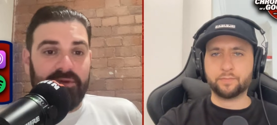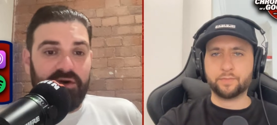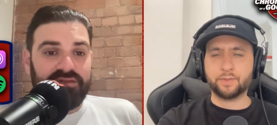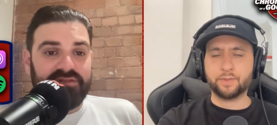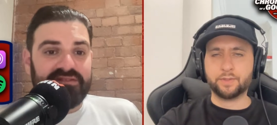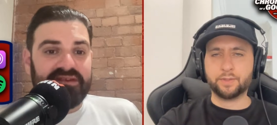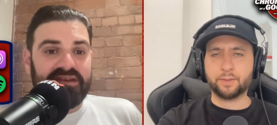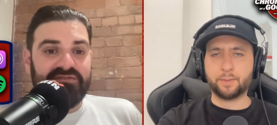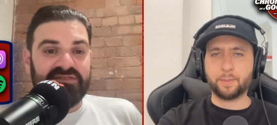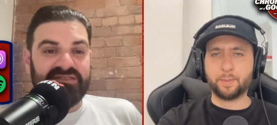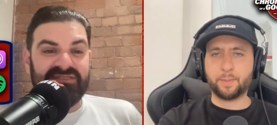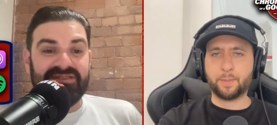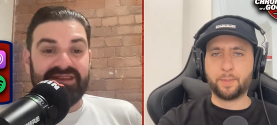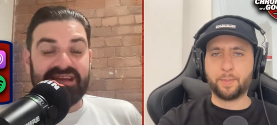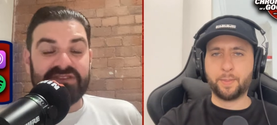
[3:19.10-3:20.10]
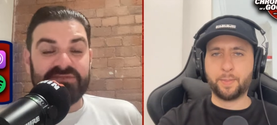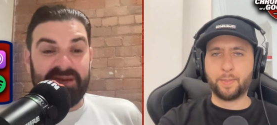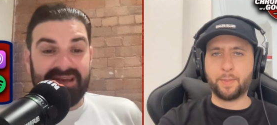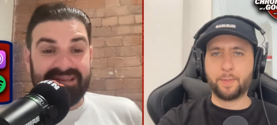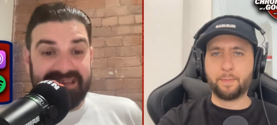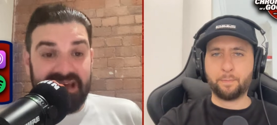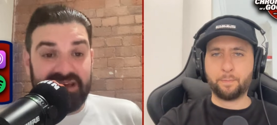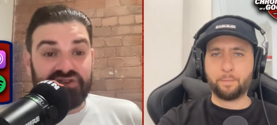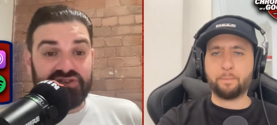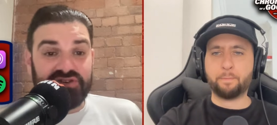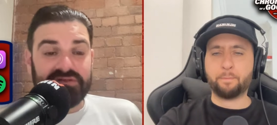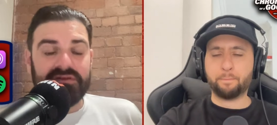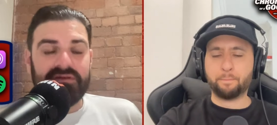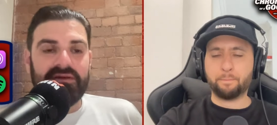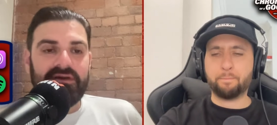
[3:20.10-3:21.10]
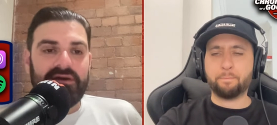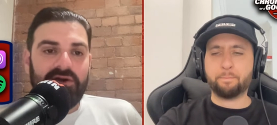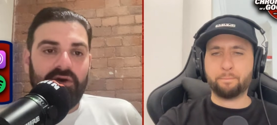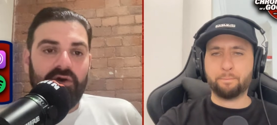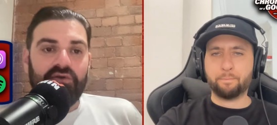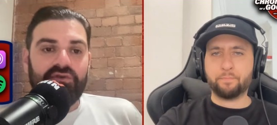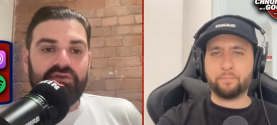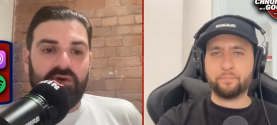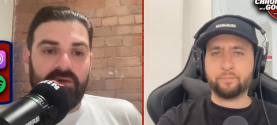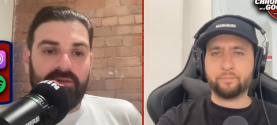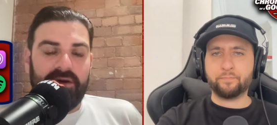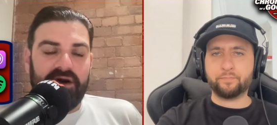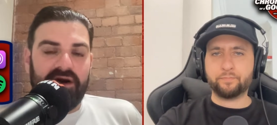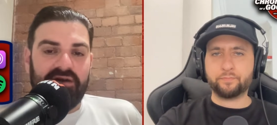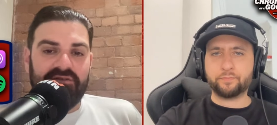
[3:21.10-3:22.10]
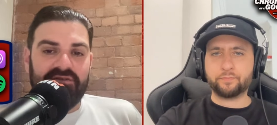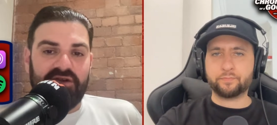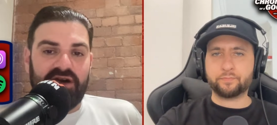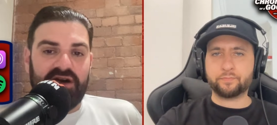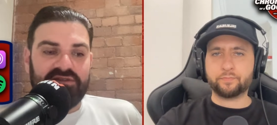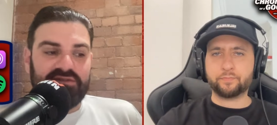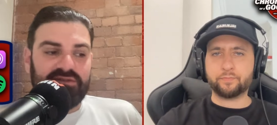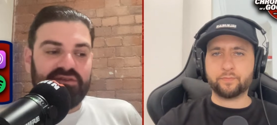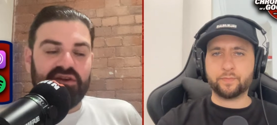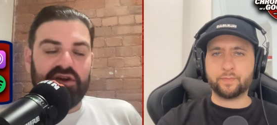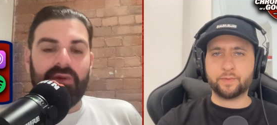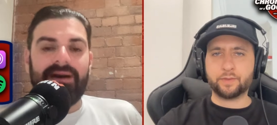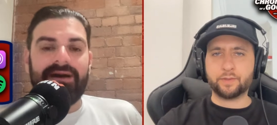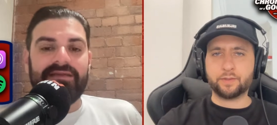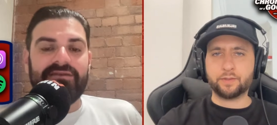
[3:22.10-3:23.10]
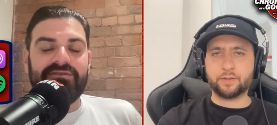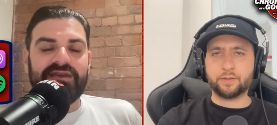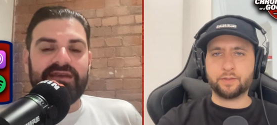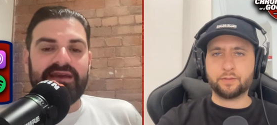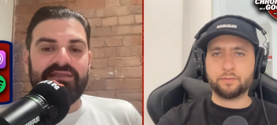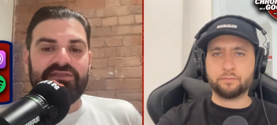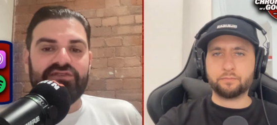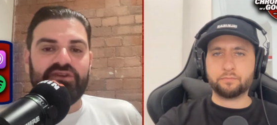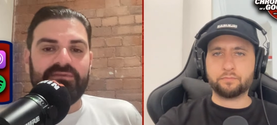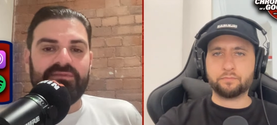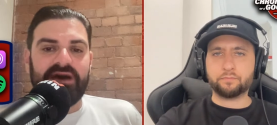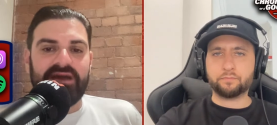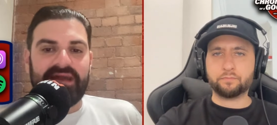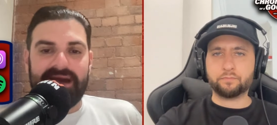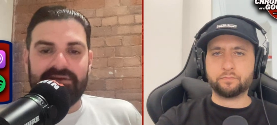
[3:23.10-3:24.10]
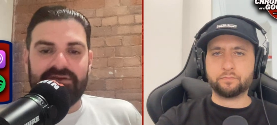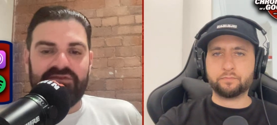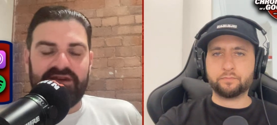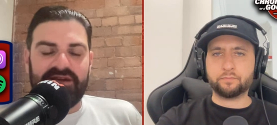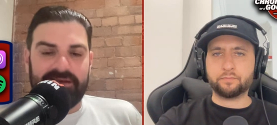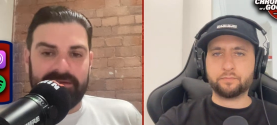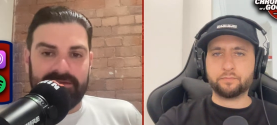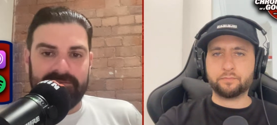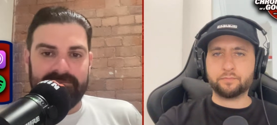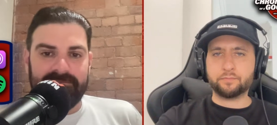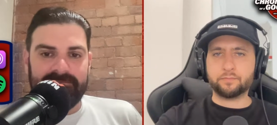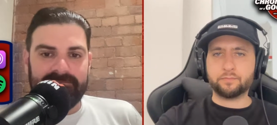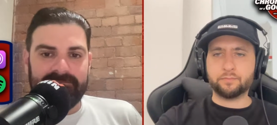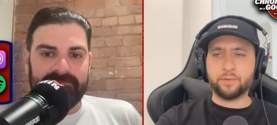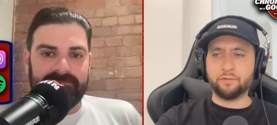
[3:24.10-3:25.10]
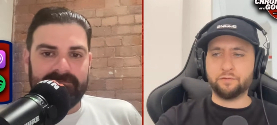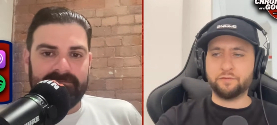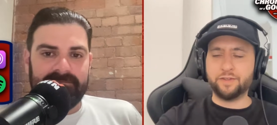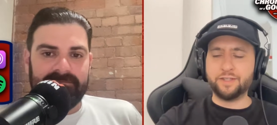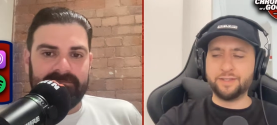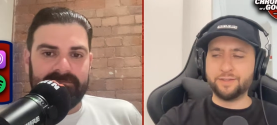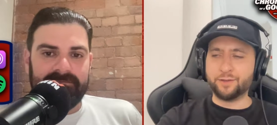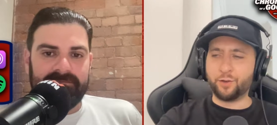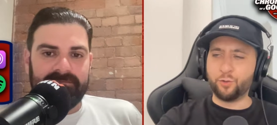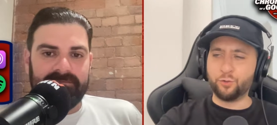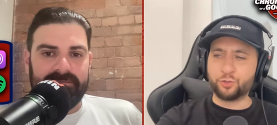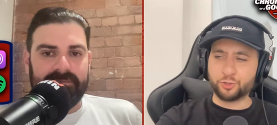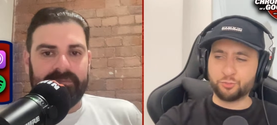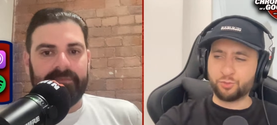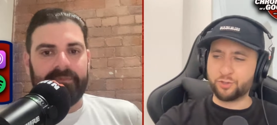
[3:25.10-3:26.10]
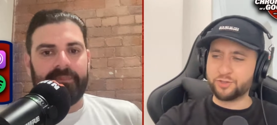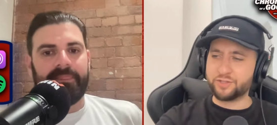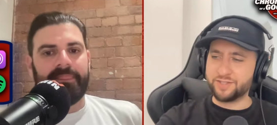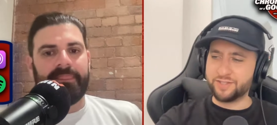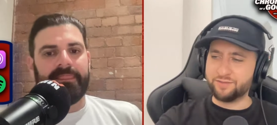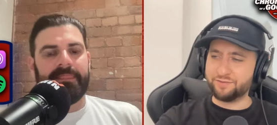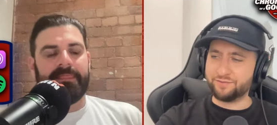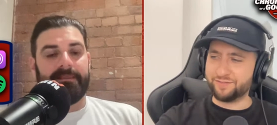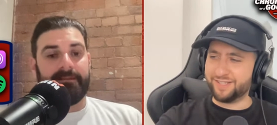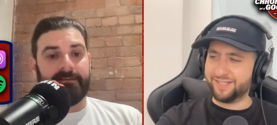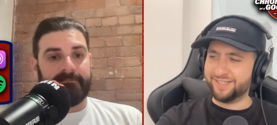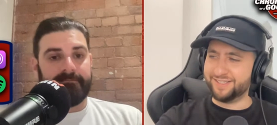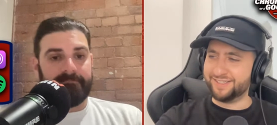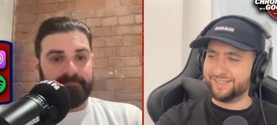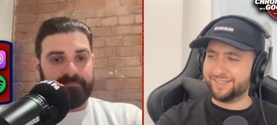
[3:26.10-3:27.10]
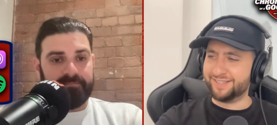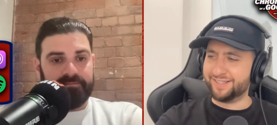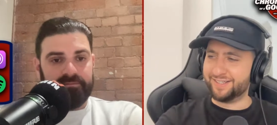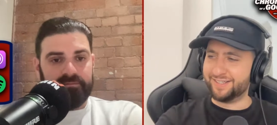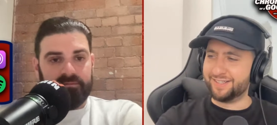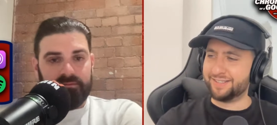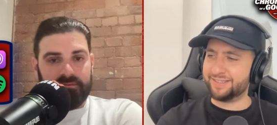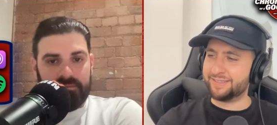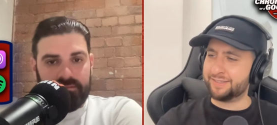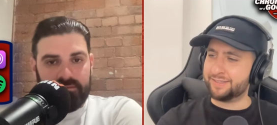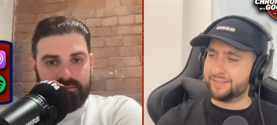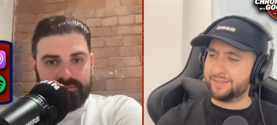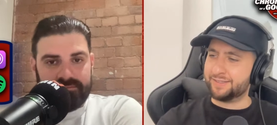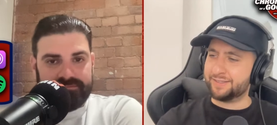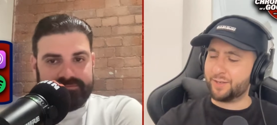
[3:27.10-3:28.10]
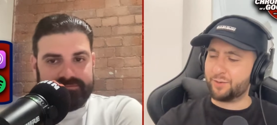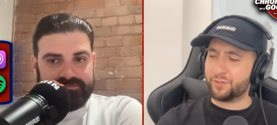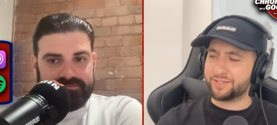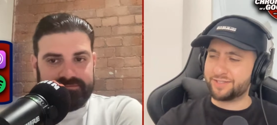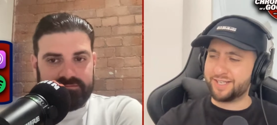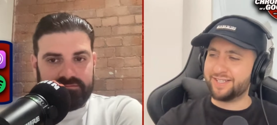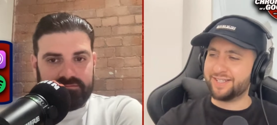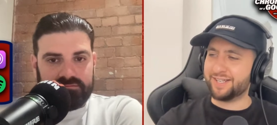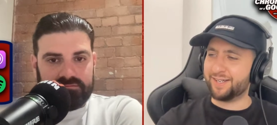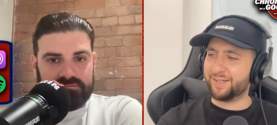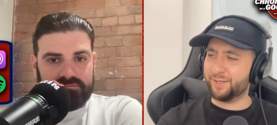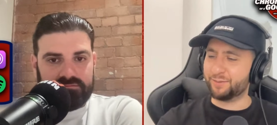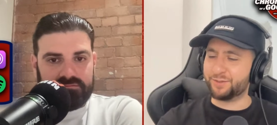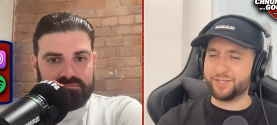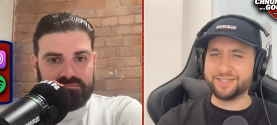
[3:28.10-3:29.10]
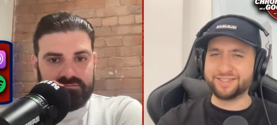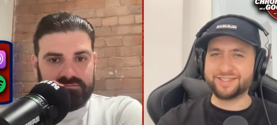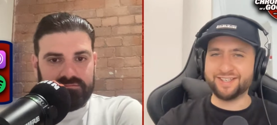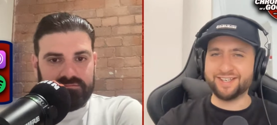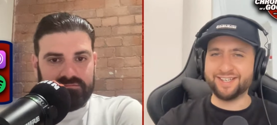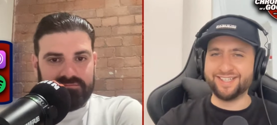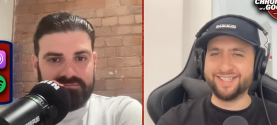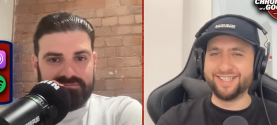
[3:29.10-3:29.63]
Speaker 1: positive? Is there an expectation on your part for Arsenal to go out there and get the job done? How are you feeling?
Speaker 2: I'm feeling ultra positive, and uh, now I say that I'm kind of scared